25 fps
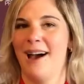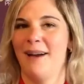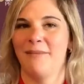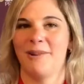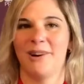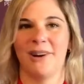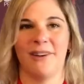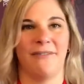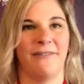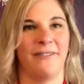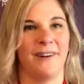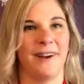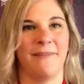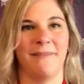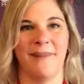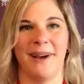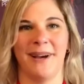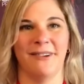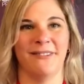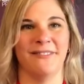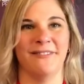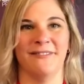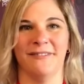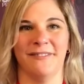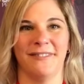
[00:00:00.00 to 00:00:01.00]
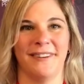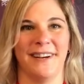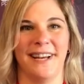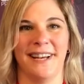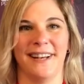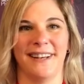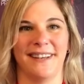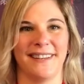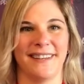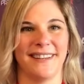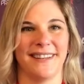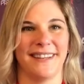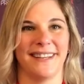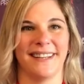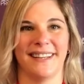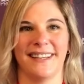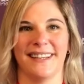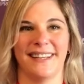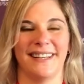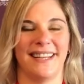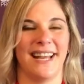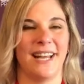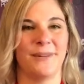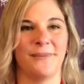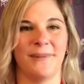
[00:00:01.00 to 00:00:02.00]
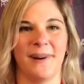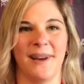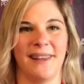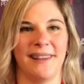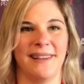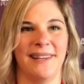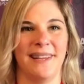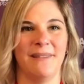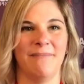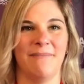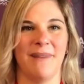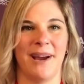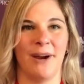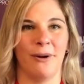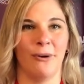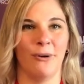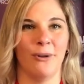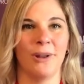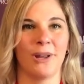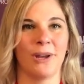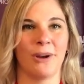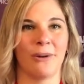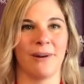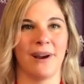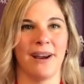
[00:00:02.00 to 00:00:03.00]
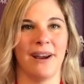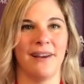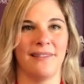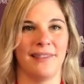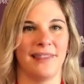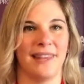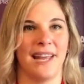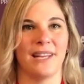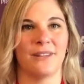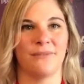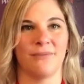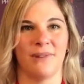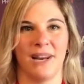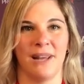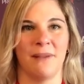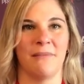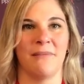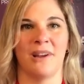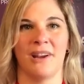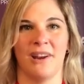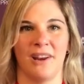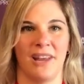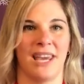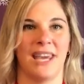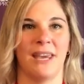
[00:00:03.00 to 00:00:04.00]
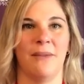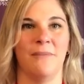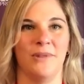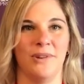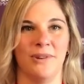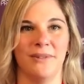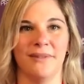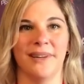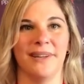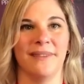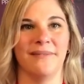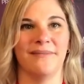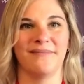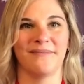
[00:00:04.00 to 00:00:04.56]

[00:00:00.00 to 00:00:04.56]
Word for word: gonna fight my own fight. That's what I did my whole career, and that's what I'm gonna keep doing.